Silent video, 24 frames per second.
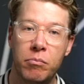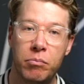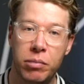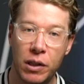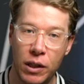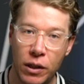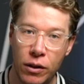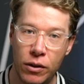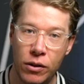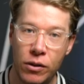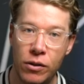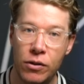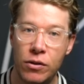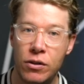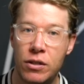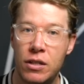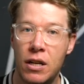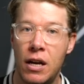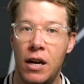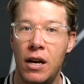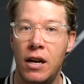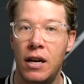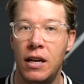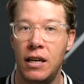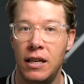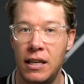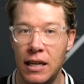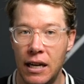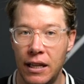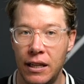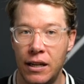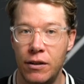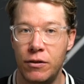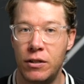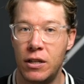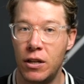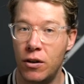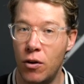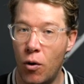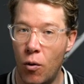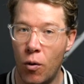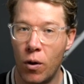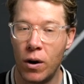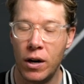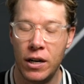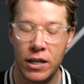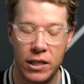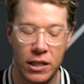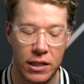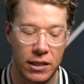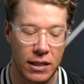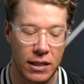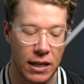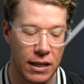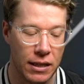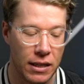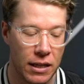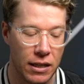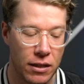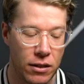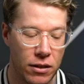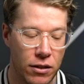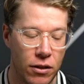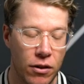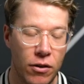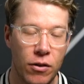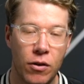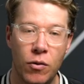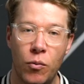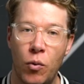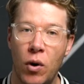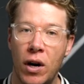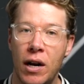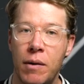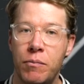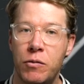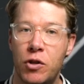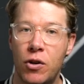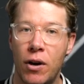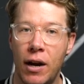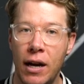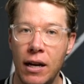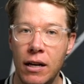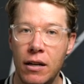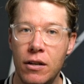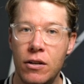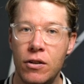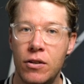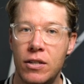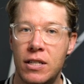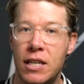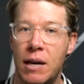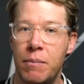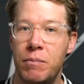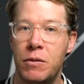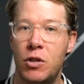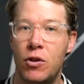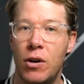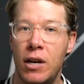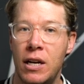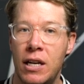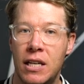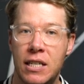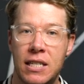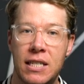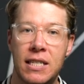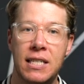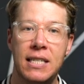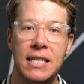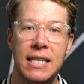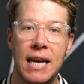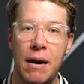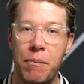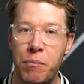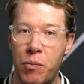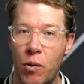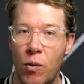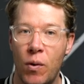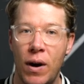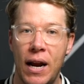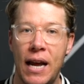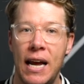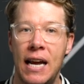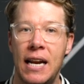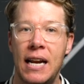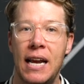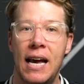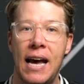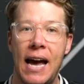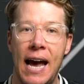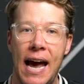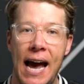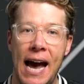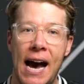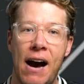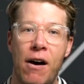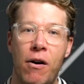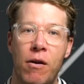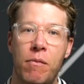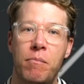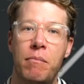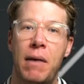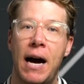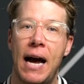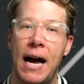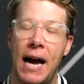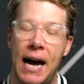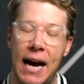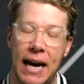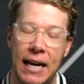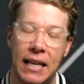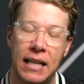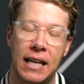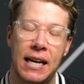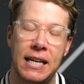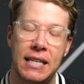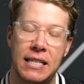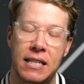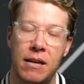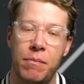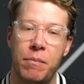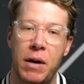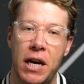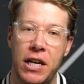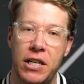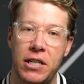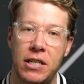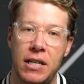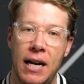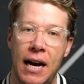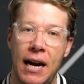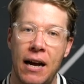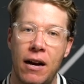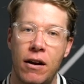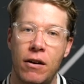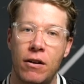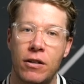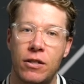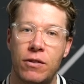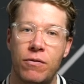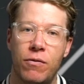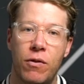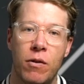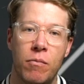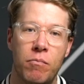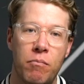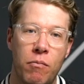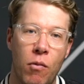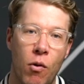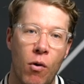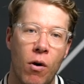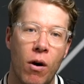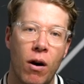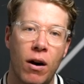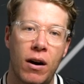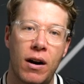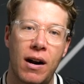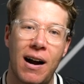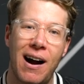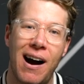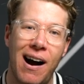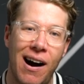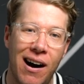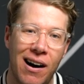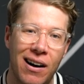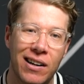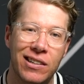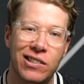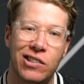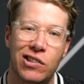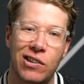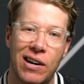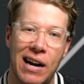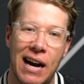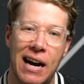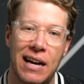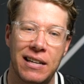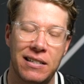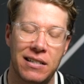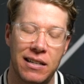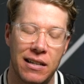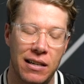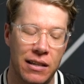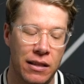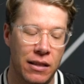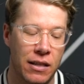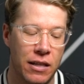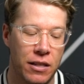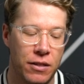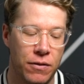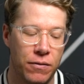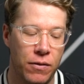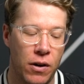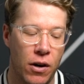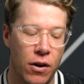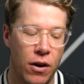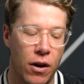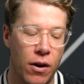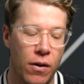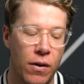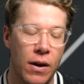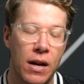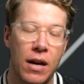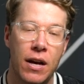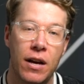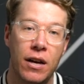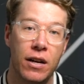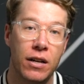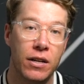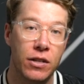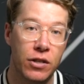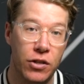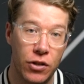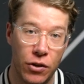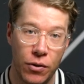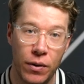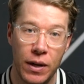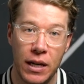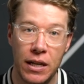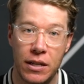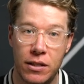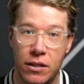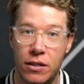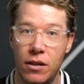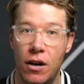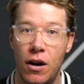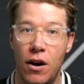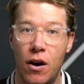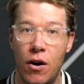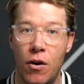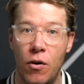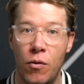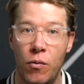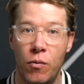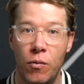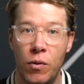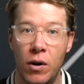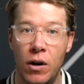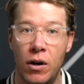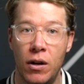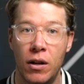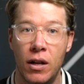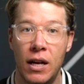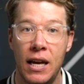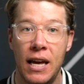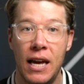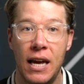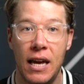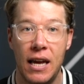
blues, yellows, and oranges in this too, and what I'm trying to do is I'm trying to separate out my highlights and my shadows for more contrast in this photo. Doing so will